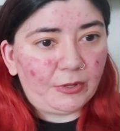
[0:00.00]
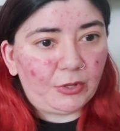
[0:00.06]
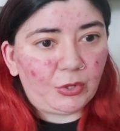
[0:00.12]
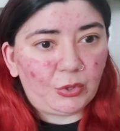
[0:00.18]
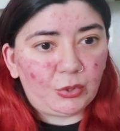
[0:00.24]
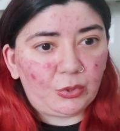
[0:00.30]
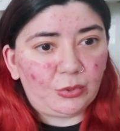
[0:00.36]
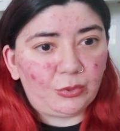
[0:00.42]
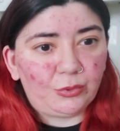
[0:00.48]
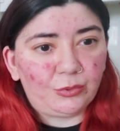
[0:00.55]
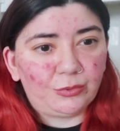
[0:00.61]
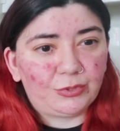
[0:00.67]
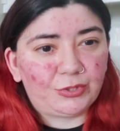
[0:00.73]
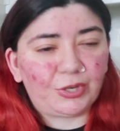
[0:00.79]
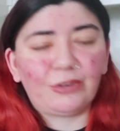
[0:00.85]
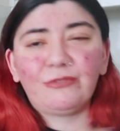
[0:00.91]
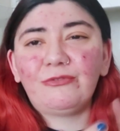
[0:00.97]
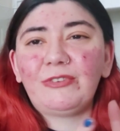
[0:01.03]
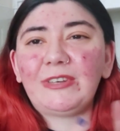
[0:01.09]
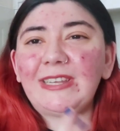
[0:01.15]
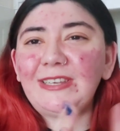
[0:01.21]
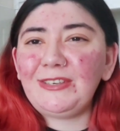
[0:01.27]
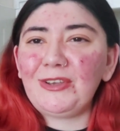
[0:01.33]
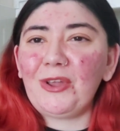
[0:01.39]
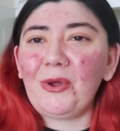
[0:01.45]
who don't
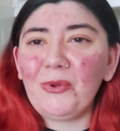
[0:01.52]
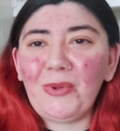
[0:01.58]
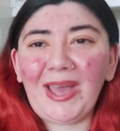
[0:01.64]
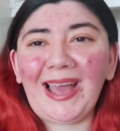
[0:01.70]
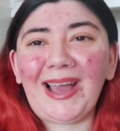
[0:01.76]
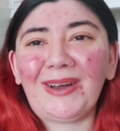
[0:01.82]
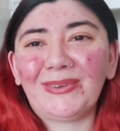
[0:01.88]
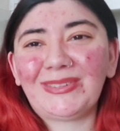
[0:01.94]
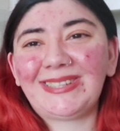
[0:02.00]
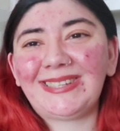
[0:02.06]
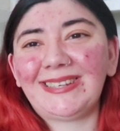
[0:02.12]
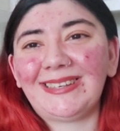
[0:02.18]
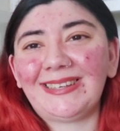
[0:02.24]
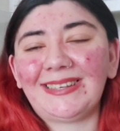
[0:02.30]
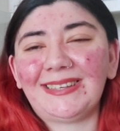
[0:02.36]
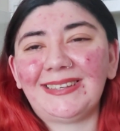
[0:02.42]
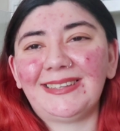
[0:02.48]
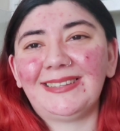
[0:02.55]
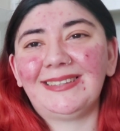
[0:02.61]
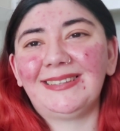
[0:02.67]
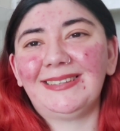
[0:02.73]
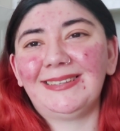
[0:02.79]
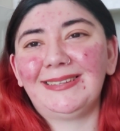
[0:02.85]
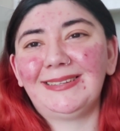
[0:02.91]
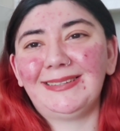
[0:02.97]
really know how to
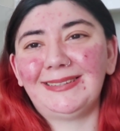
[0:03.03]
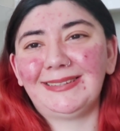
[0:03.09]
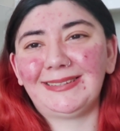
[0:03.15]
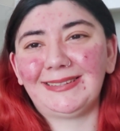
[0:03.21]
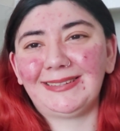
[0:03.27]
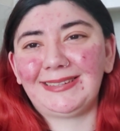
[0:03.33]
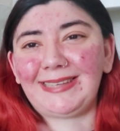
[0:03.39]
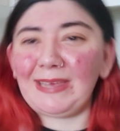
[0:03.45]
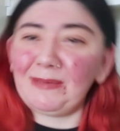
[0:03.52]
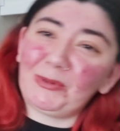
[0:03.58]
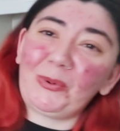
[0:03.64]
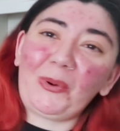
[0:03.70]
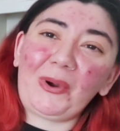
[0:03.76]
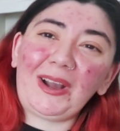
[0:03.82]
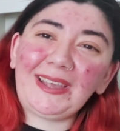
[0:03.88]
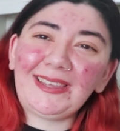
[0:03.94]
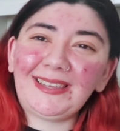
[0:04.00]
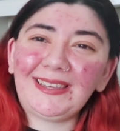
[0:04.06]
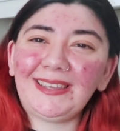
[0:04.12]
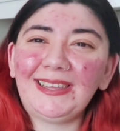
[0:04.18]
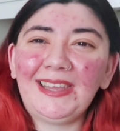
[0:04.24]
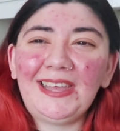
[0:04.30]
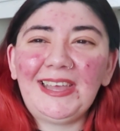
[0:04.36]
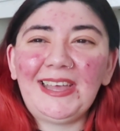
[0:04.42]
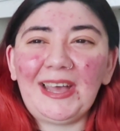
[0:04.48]
keep quiet
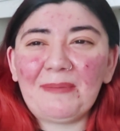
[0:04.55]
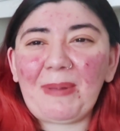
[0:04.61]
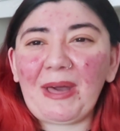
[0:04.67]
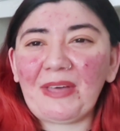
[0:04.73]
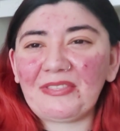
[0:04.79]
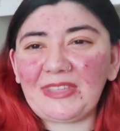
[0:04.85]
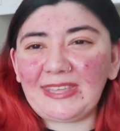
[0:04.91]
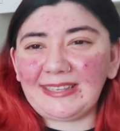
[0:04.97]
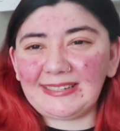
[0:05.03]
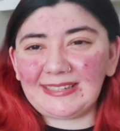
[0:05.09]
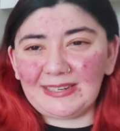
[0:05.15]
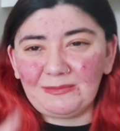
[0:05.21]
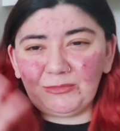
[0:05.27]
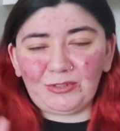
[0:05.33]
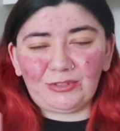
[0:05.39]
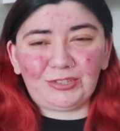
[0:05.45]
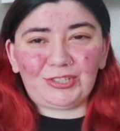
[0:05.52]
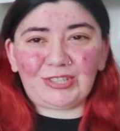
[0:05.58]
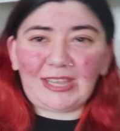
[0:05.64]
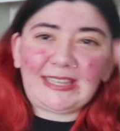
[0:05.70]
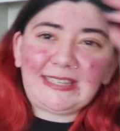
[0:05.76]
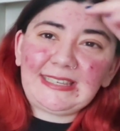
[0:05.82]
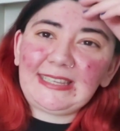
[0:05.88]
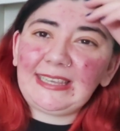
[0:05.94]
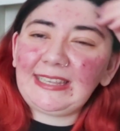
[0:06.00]
about things, and I'm not
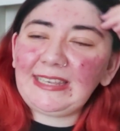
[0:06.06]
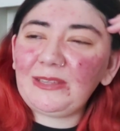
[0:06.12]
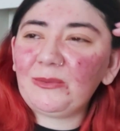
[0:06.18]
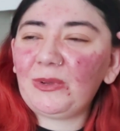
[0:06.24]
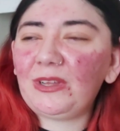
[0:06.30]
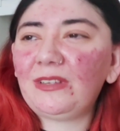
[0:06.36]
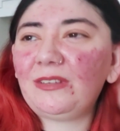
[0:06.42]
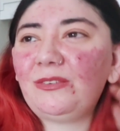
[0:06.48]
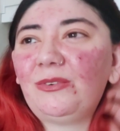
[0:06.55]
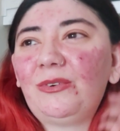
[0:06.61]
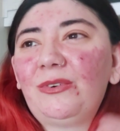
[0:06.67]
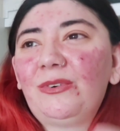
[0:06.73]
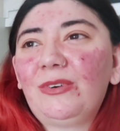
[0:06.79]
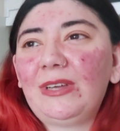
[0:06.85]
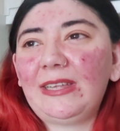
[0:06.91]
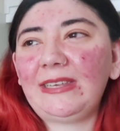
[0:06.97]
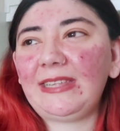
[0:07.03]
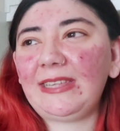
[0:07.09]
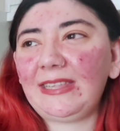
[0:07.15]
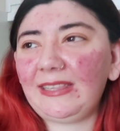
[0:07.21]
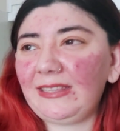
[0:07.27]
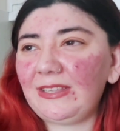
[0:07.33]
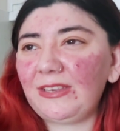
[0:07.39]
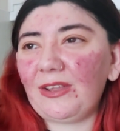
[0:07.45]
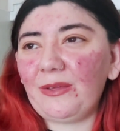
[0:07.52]
shading anyone or
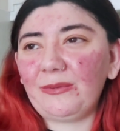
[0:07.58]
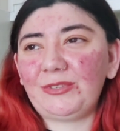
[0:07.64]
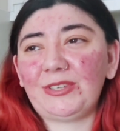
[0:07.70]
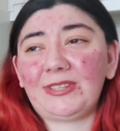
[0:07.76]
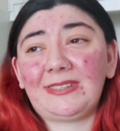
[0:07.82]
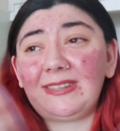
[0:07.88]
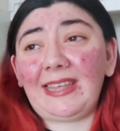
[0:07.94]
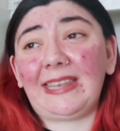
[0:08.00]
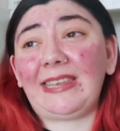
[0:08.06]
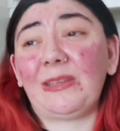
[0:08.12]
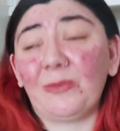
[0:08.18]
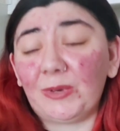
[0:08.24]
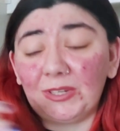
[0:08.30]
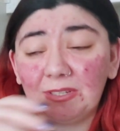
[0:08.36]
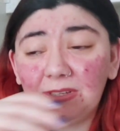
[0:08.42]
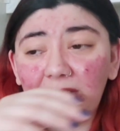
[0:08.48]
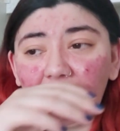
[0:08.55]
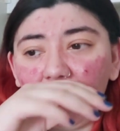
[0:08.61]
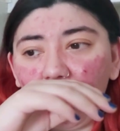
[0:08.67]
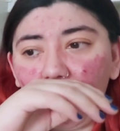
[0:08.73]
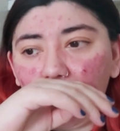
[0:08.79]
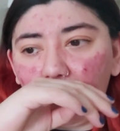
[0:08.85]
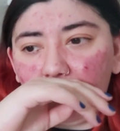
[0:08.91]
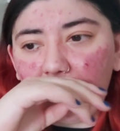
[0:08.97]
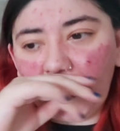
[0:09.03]
any, you know, just anyone,
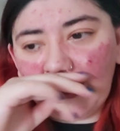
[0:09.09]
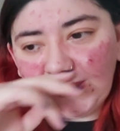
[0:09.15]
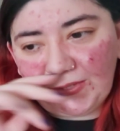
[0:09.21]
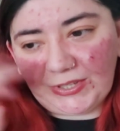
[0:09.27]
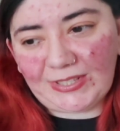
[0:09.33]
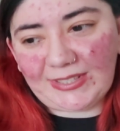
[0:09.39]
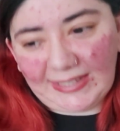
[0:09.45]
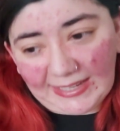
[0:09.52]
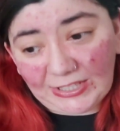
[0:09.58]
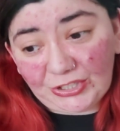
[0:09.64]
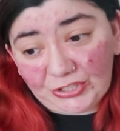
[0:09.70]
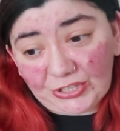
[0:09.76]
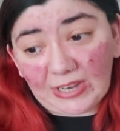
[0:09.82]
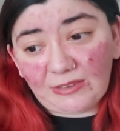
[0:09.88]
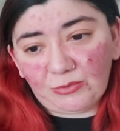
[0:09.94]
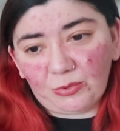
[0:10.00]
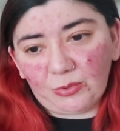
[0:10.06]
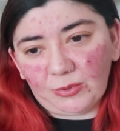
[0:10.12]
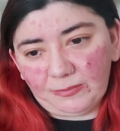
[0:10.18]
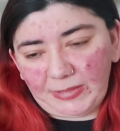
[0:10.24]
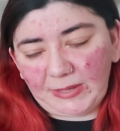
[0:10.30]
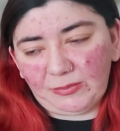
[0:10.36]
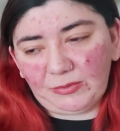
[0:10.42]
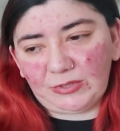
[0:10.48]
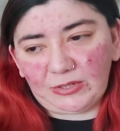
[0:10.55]
but it's just in general when
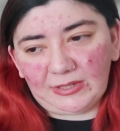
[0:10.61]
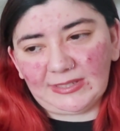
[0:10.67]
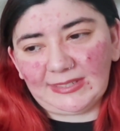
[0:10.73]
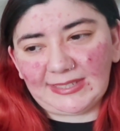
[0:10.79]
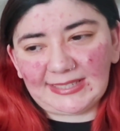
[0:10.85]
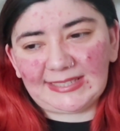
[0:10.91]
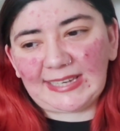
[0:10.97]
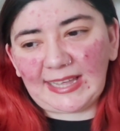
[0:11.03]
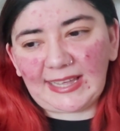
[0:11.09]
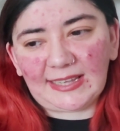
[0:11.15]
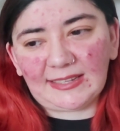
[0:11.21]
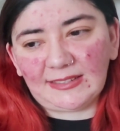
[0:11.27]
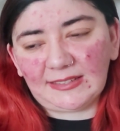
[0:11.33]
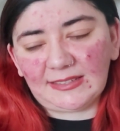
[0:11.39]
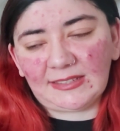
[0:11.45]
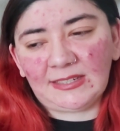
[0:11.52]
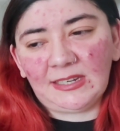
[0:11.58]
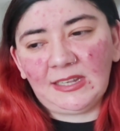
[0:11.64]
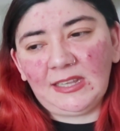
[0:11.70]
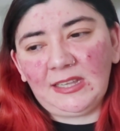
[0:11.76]
people don't understand